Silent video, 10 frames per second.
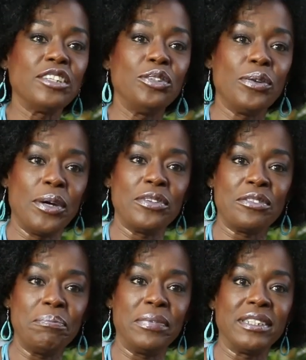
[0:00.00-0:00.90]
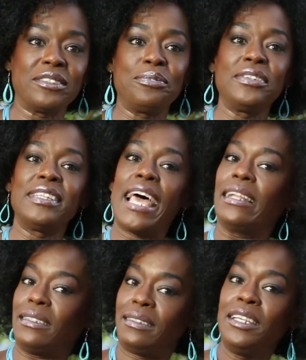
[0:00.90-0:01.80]
knew I wasn't built for
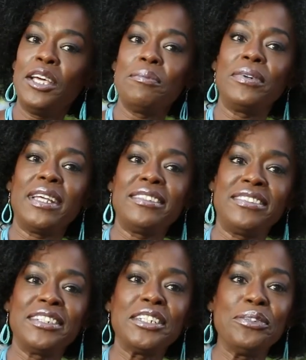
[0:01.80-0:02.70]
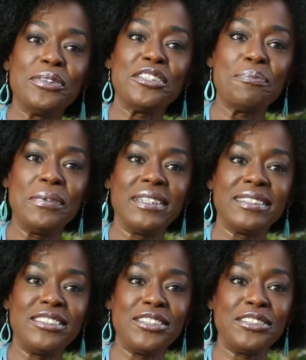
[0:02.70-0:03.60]
that, but I certainly was
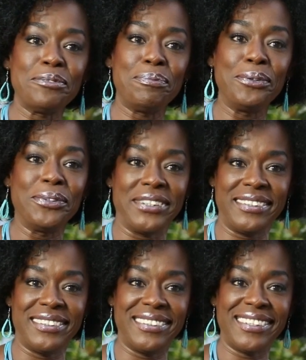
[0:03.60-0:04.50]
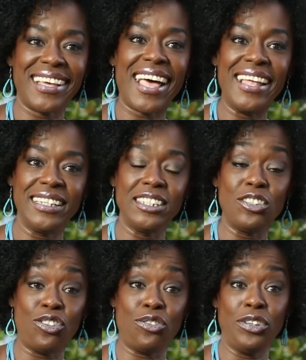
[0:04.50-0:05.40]
built to support an
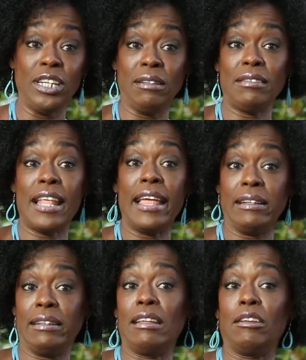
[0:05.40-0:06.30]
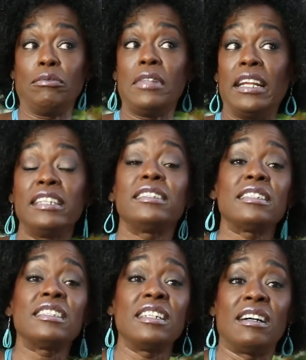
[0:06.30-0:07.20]
industry that is
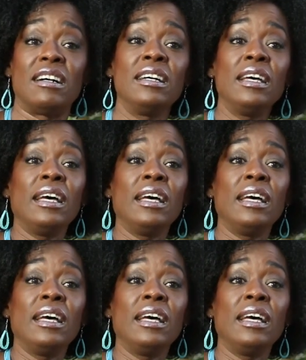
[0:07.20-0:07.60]
a star.